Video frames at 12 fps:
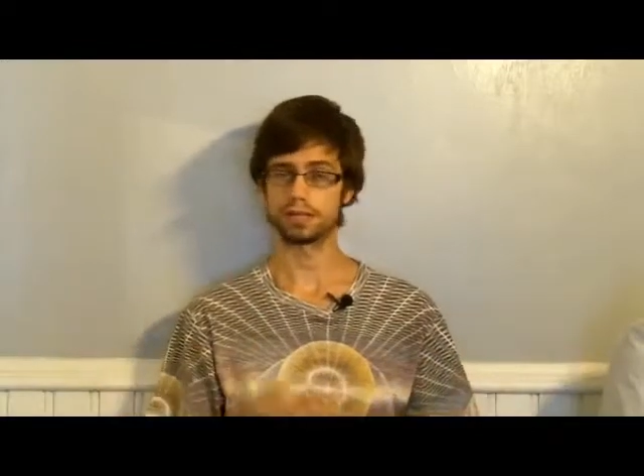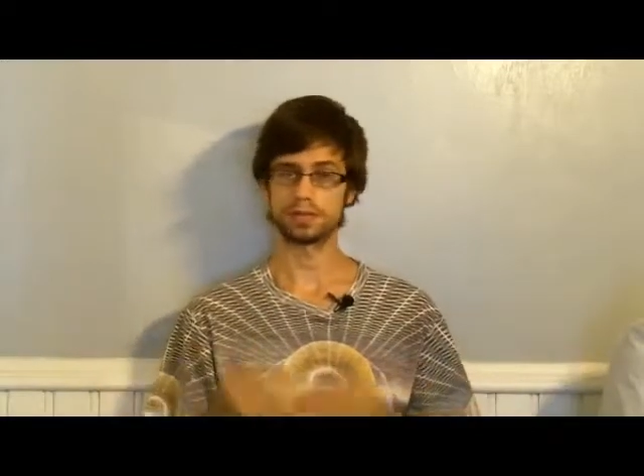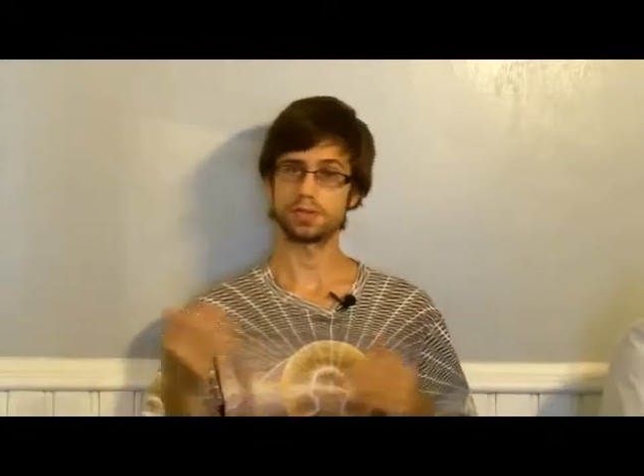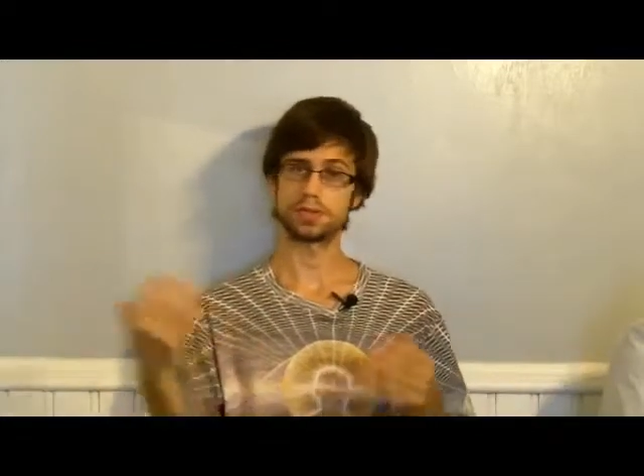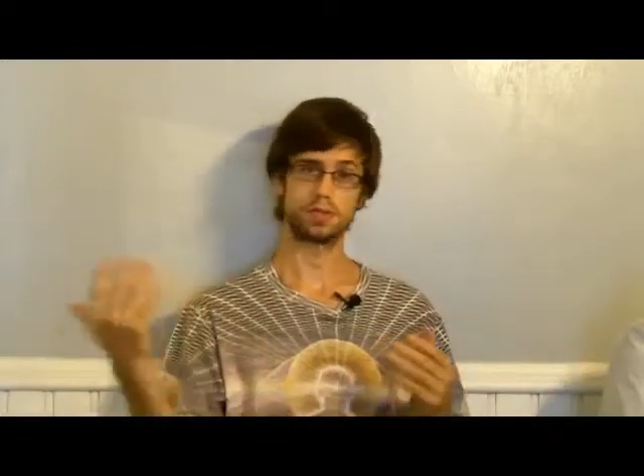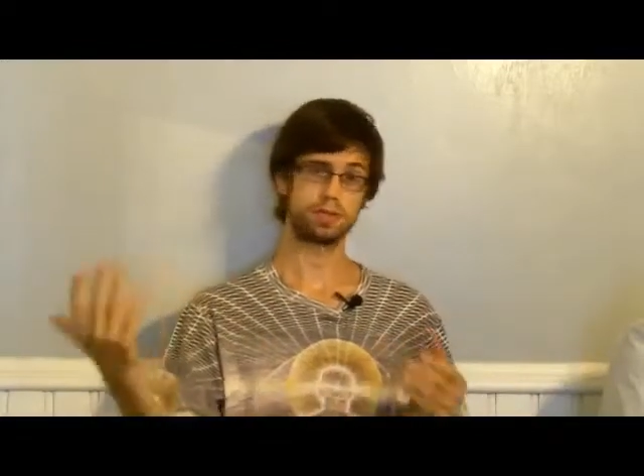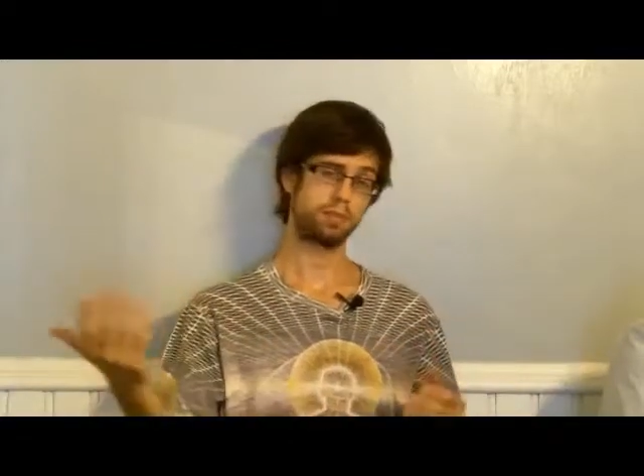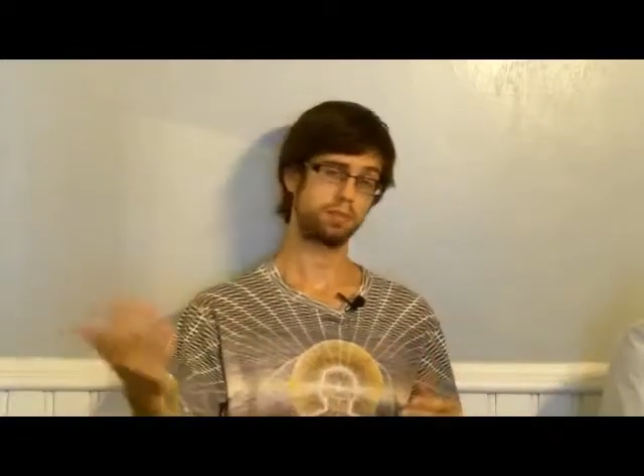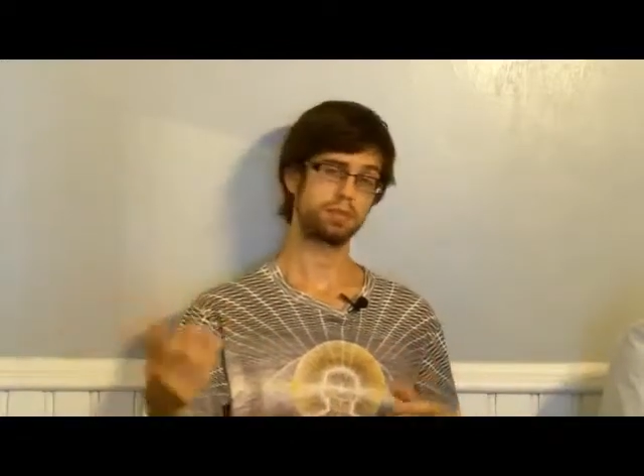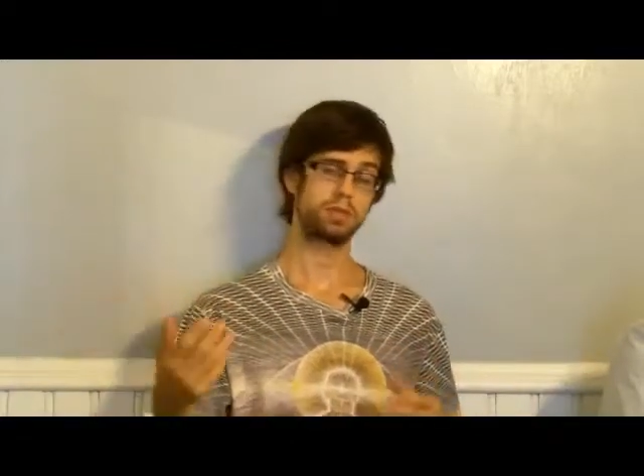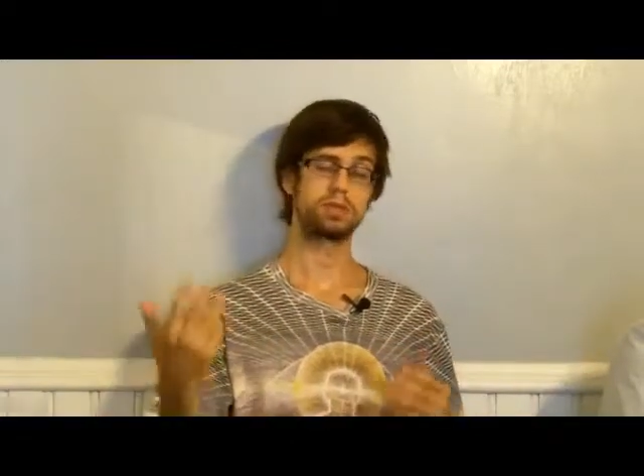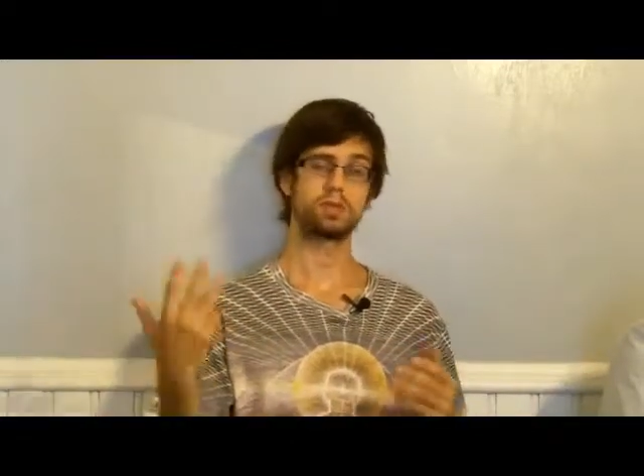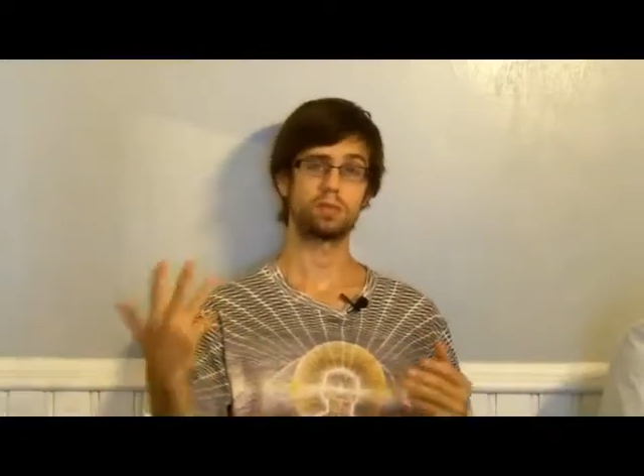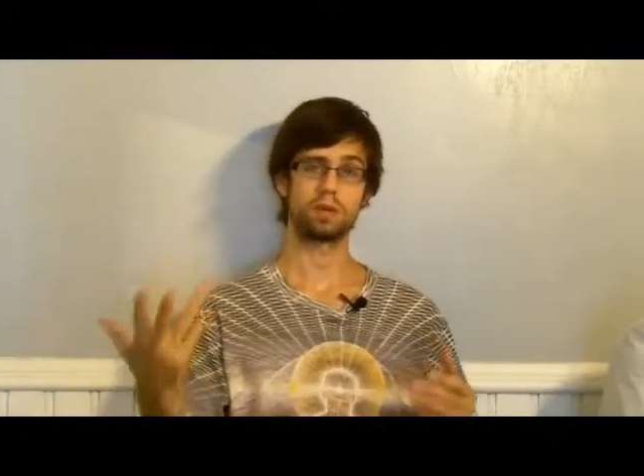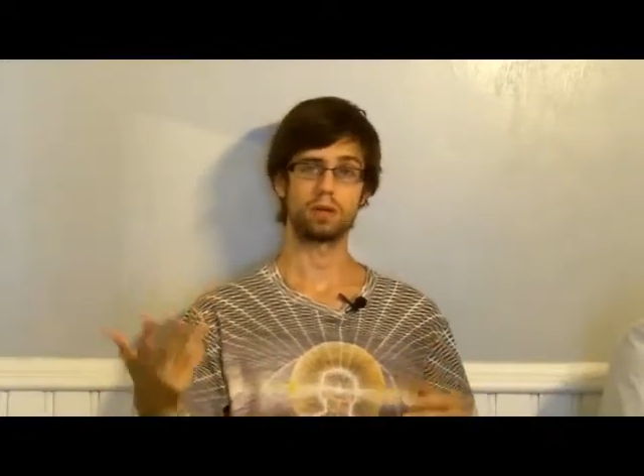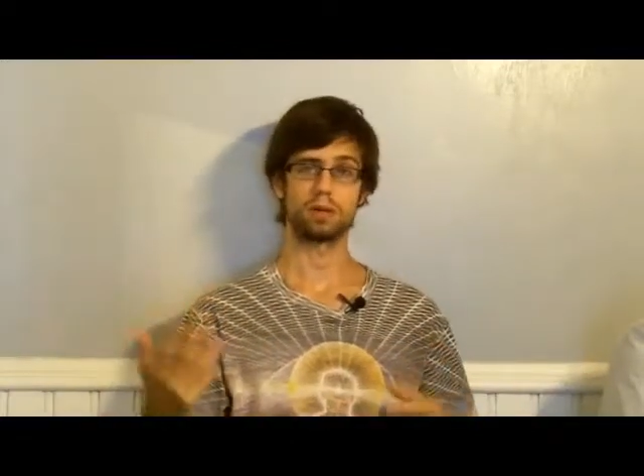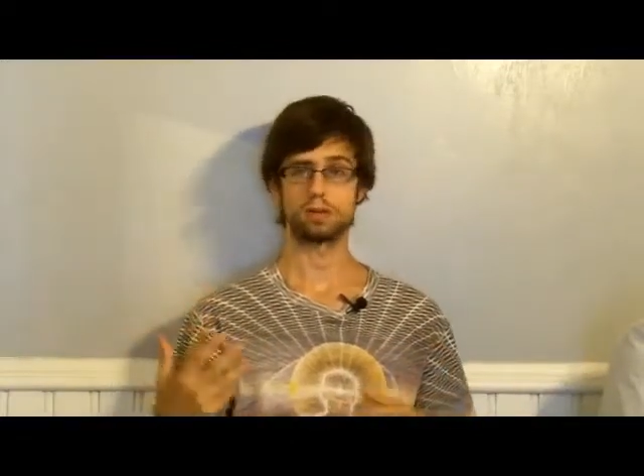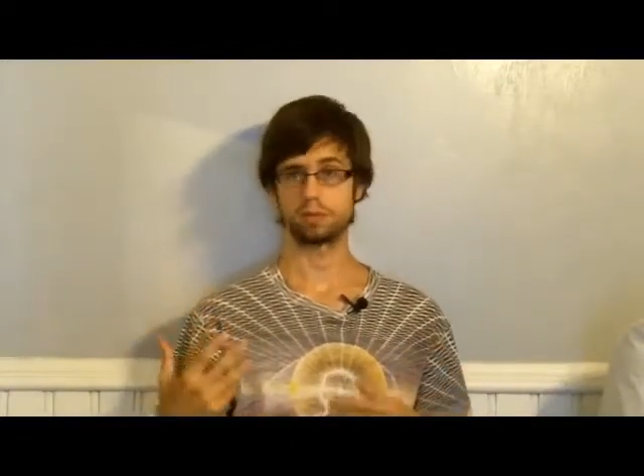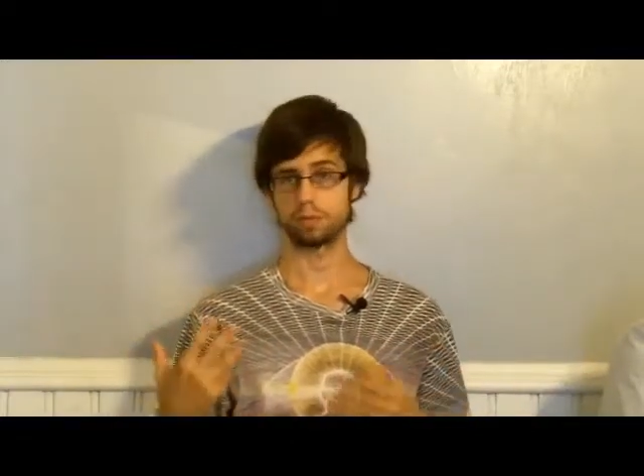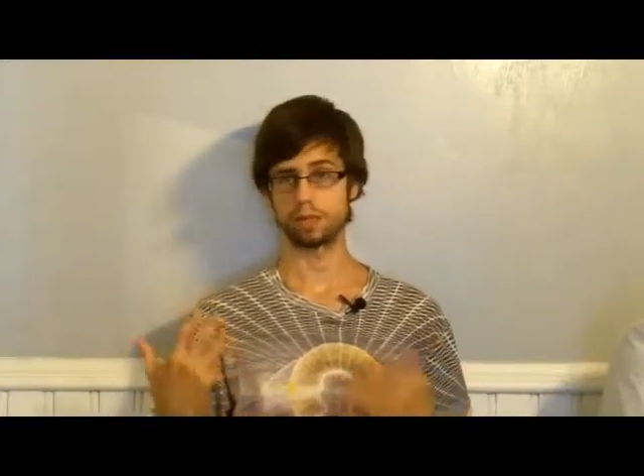These are just symbols, these are words,